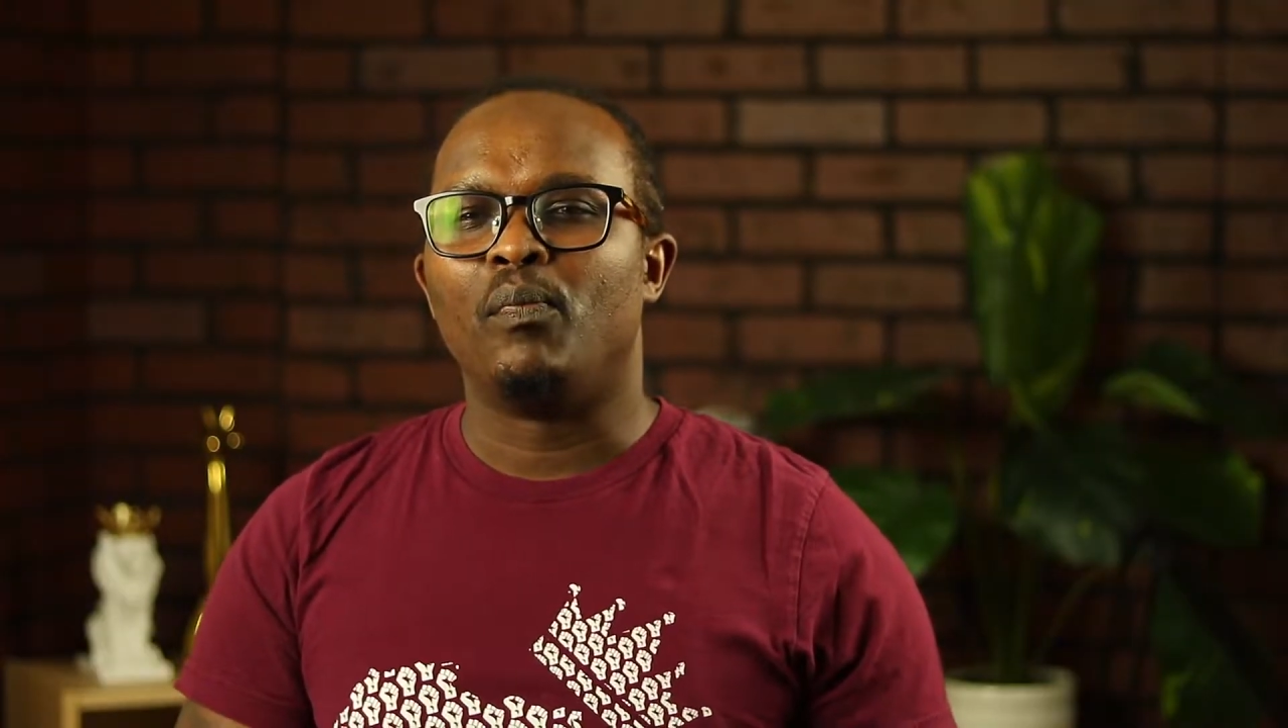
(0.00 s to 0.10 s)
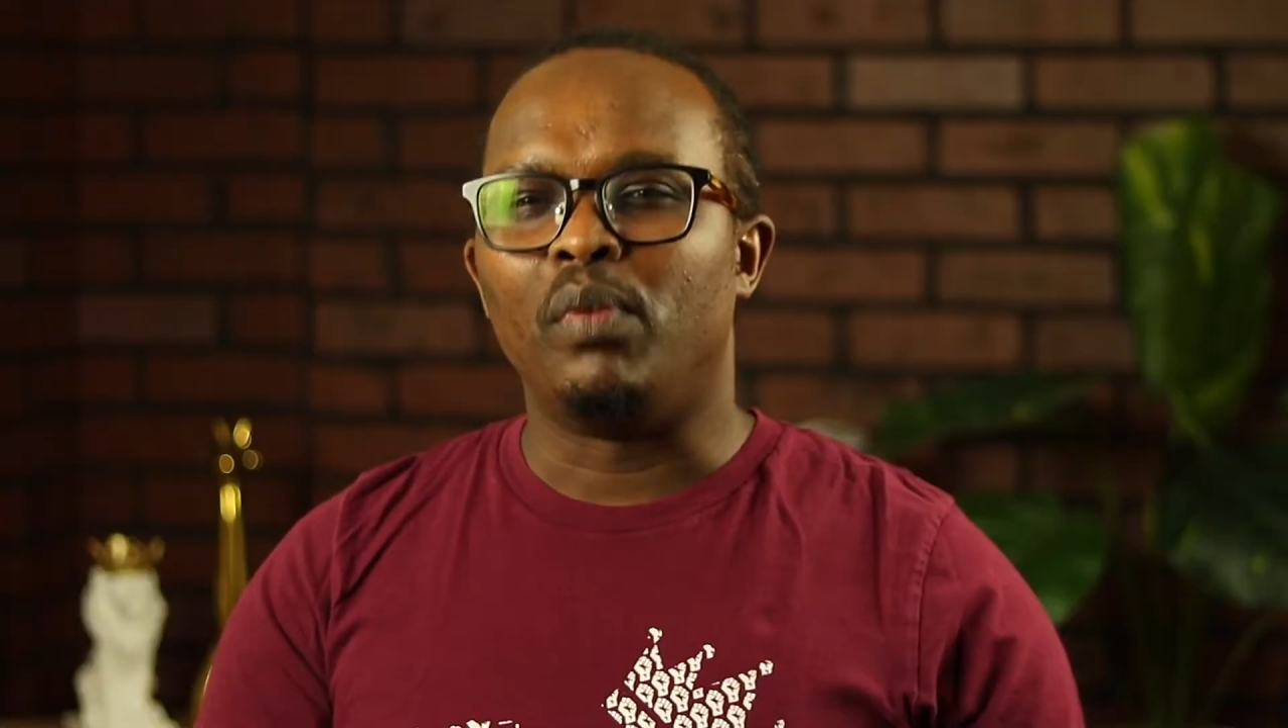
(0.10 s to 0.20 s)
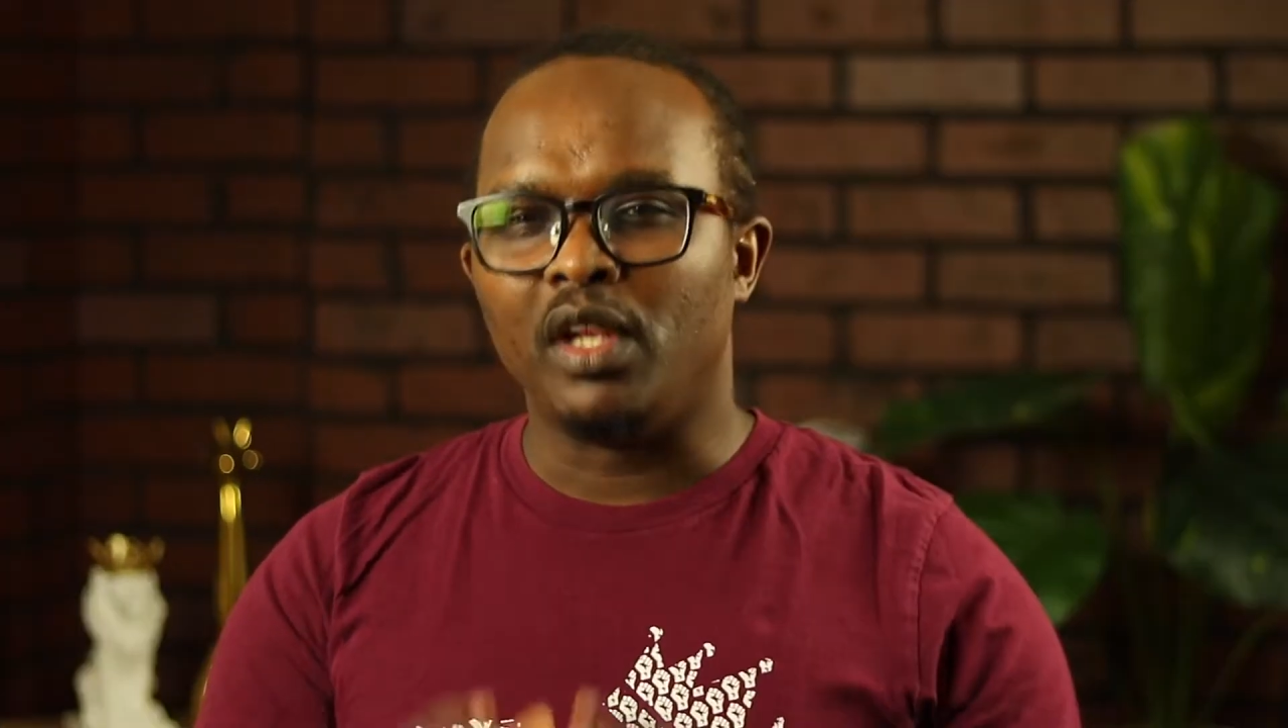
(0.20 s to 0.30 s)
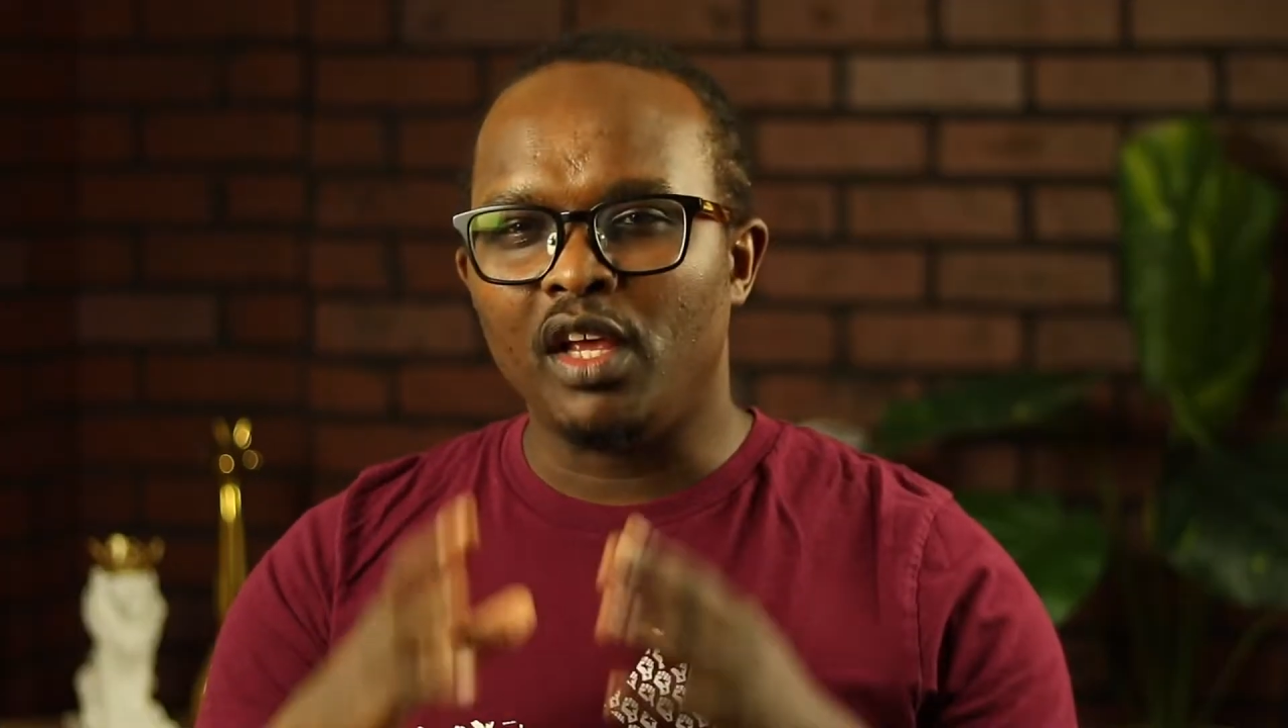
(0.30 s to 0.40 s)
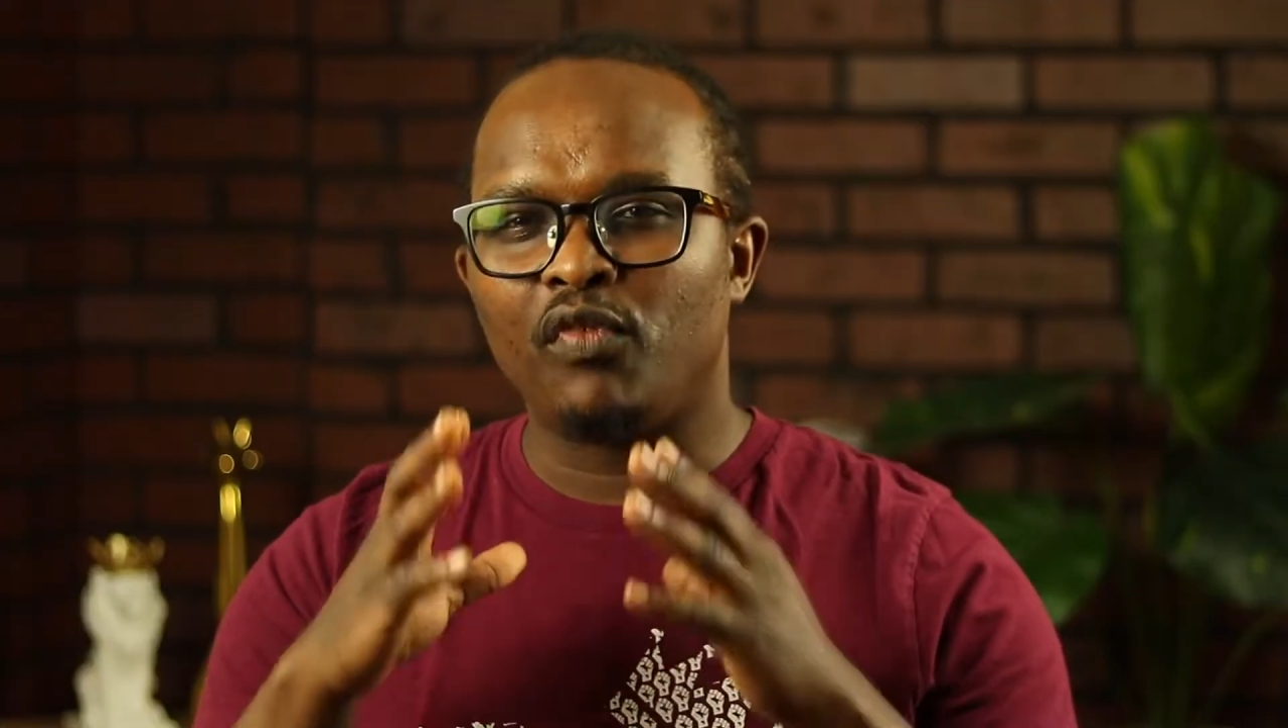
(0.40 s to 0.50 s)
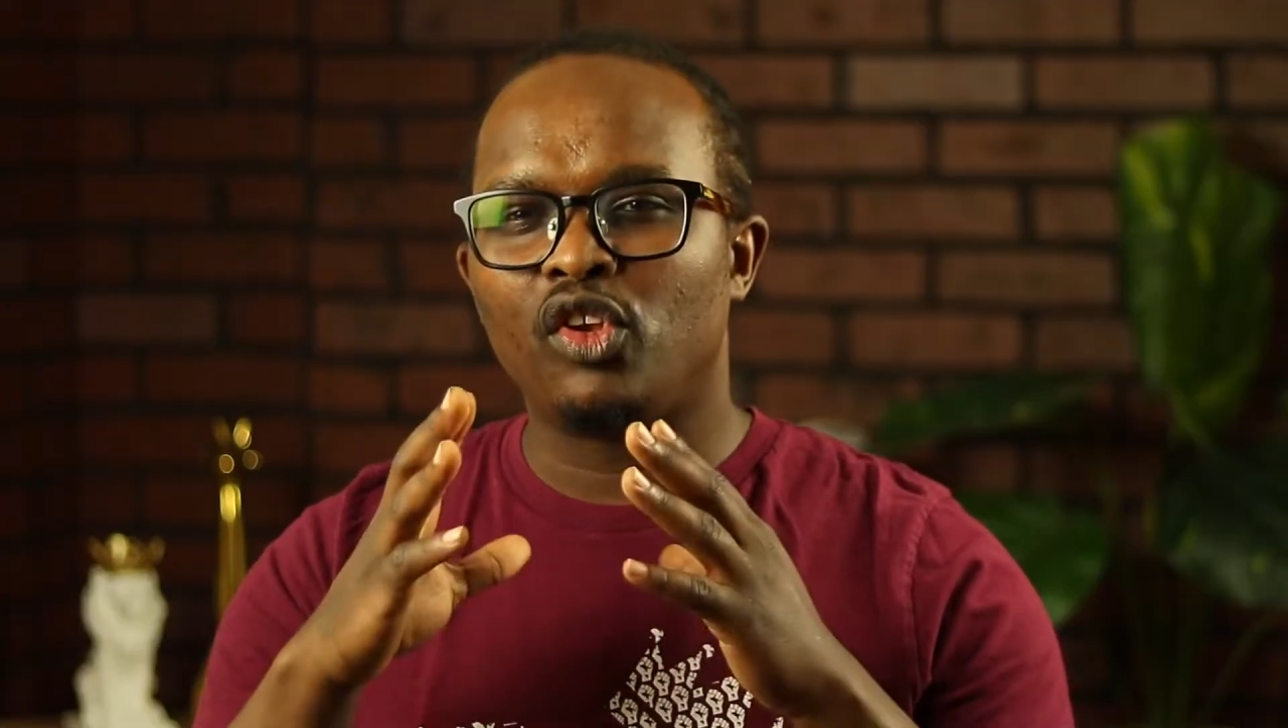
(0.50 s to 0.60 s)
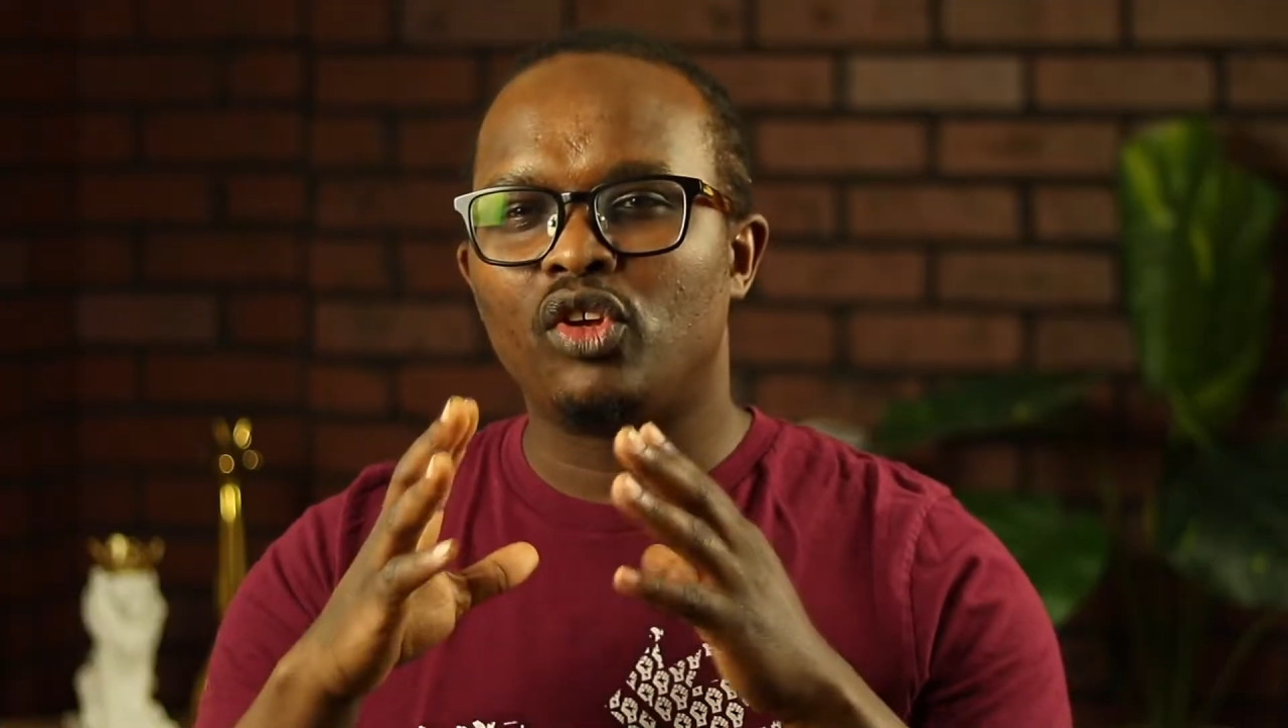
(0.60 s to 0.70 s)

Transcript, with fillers: Believe in